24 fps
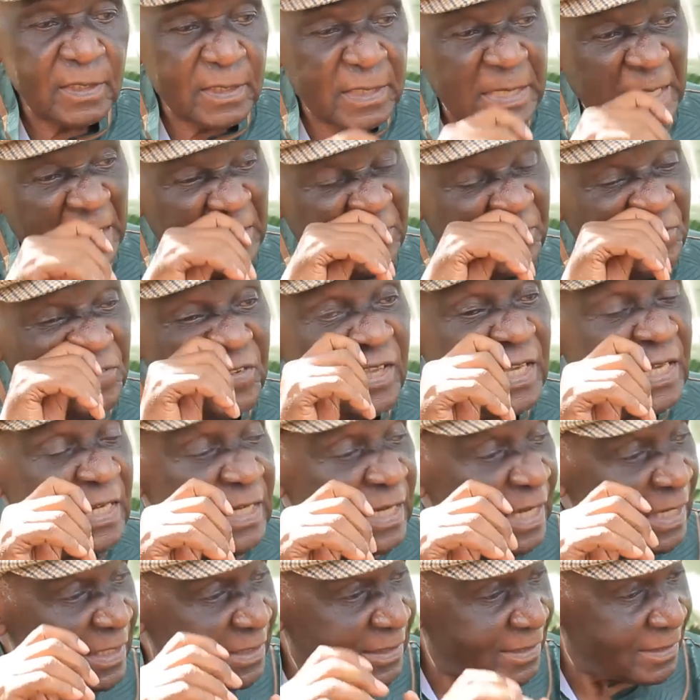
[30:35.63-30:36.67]
They
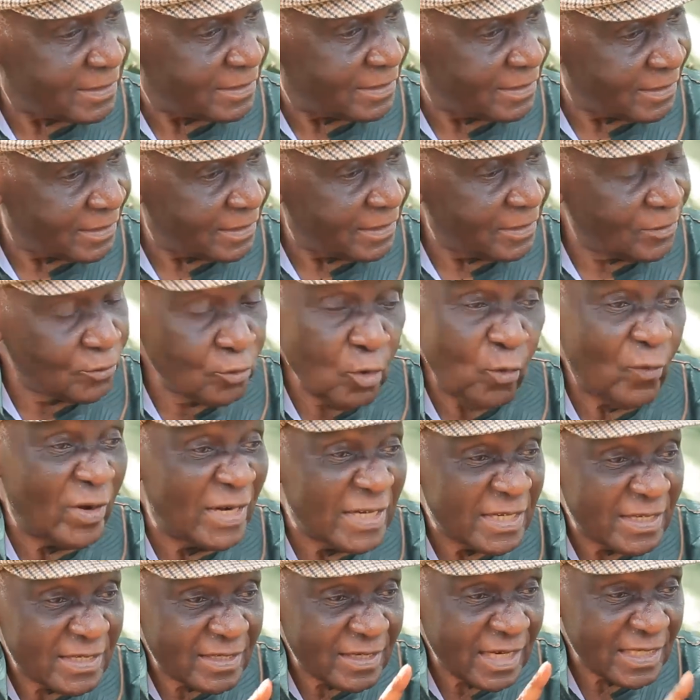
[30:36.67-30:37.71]
feared us. No
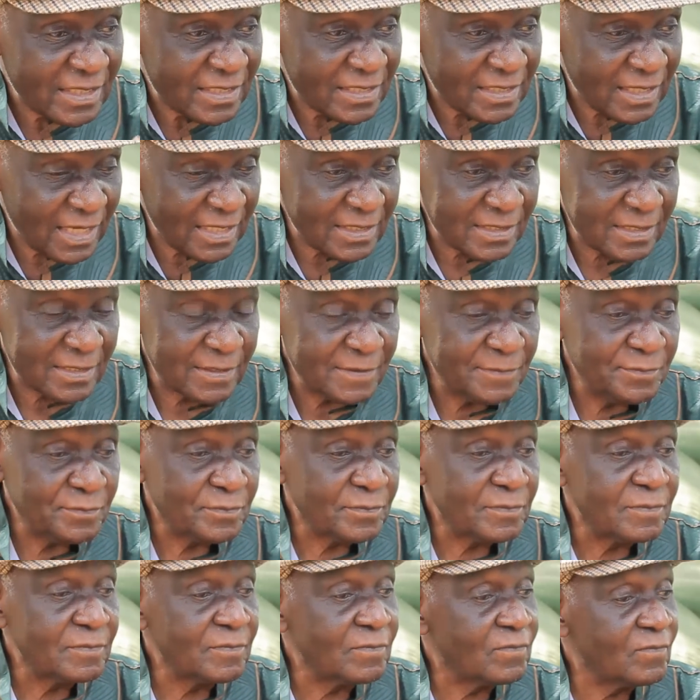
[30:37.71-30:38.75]
one touched us.
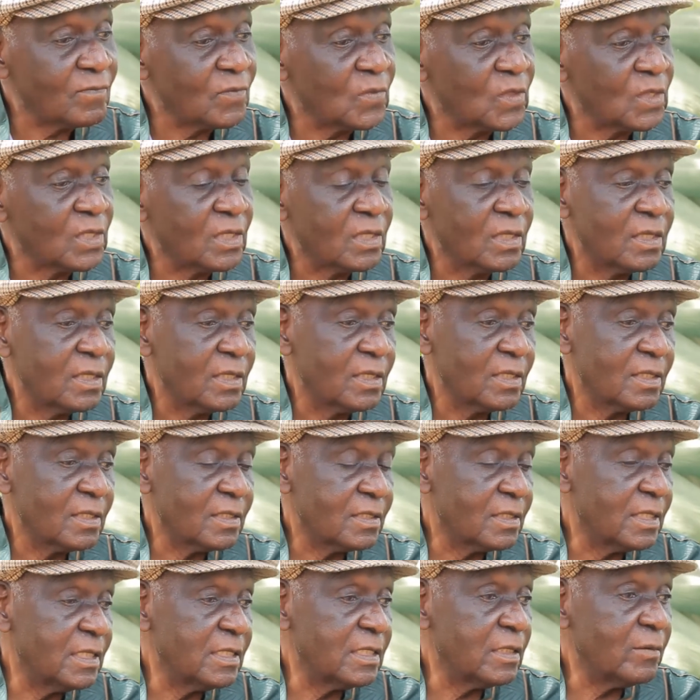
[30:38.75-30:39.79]

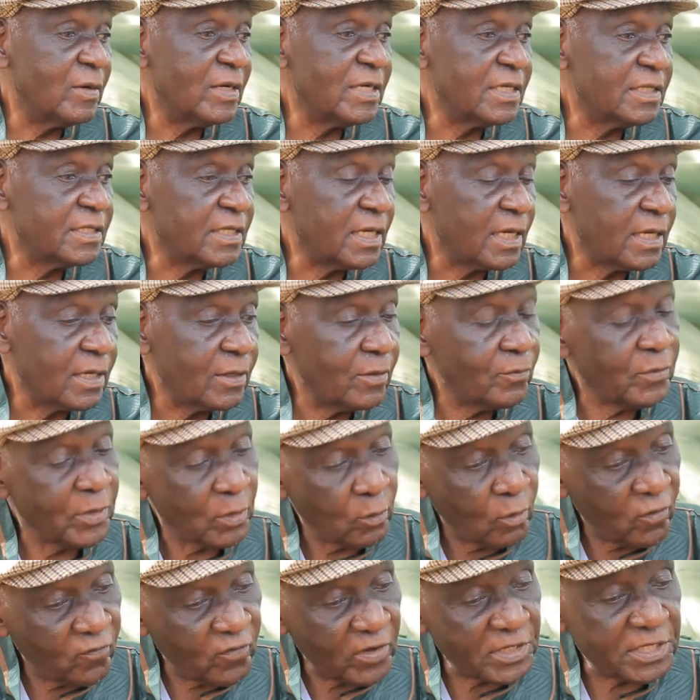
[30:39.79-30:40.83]
Then the manager, we
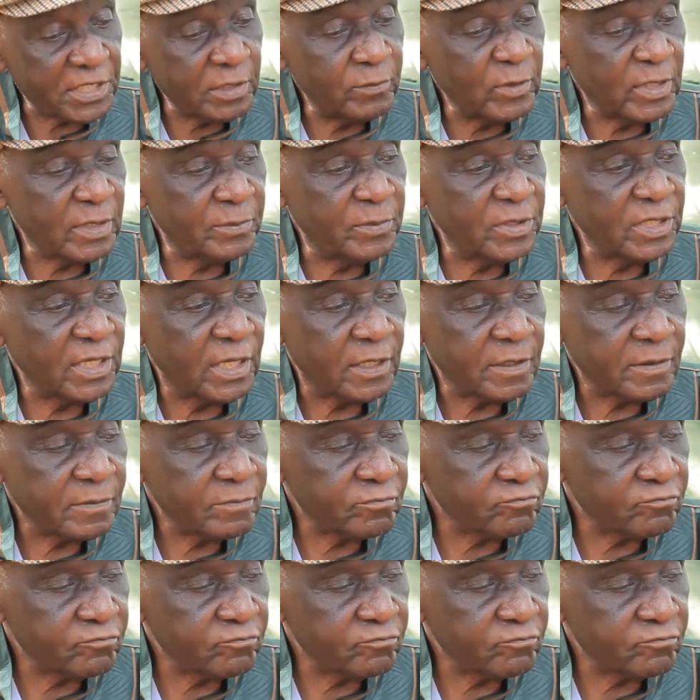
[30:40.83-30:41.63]
offered him a beer.